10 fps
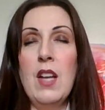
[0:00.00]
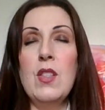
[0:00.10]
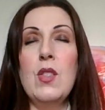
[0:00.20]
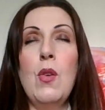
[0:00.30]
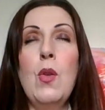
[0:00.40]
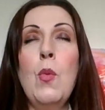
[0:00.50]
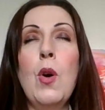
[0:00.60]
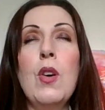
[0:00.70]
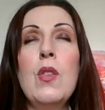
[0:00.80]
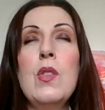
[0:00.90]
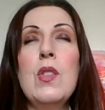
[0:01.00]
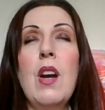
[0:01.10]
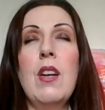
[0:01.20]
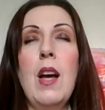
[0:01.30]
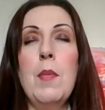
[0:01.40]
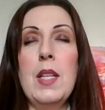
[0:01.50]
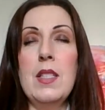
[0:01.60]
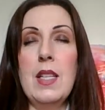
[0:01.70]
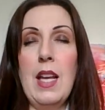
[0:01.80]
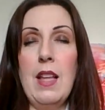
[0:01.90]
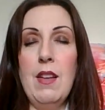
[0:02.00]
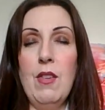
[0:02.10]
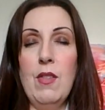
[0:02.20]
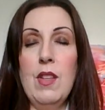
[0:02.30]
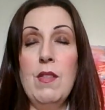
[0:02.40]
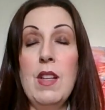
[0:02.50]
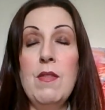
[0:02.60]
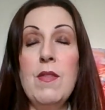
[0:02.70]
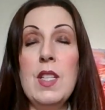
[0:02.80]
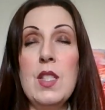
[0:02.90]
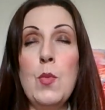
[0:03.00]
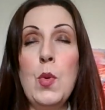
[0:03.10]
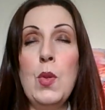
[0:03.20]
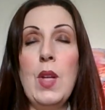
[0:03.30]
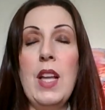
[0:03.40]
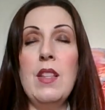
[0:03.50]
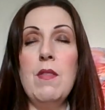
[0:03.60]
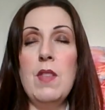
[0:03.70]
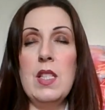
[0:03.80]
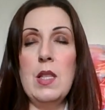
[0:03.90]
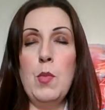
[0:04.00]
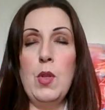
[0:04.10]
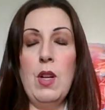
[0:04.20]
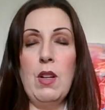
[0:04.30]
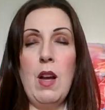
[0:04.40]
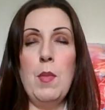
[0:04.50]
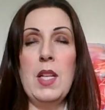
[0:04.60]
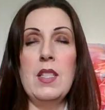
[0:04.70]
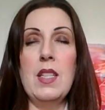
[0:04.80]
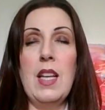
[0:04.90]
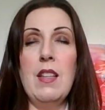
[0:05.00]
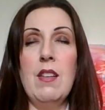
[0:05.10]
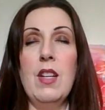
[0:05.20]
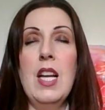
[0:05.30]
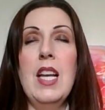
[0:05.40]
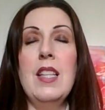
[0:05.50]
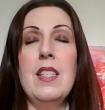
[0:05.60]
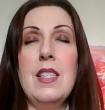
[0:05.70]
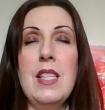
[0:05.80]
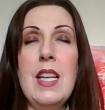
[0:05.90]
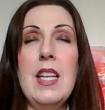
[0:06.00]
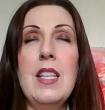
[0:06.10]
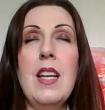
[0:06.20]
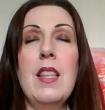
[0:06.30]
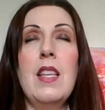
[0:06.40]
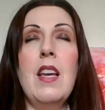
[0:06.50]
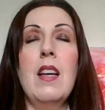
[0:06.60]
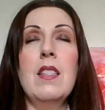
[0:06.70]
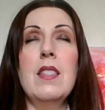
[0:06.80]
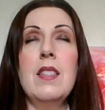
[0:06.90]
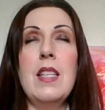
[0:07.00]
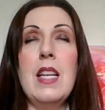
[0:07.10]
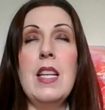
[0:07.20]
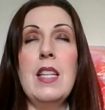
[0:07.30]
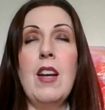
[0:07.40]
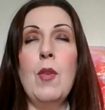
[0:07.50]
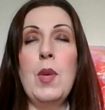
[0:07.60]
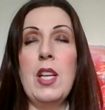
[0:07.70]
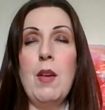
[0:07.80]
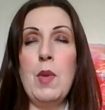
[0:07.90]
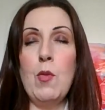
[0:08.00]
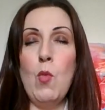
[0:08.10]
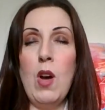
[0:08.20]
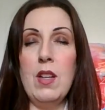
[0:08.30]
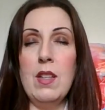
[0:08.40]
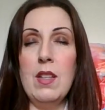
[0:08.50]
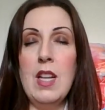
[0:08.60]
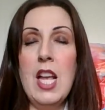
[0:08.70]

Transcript: So the worlds are coming together. The invisible and the visible are coming together. The seen and the unseen are becoming one.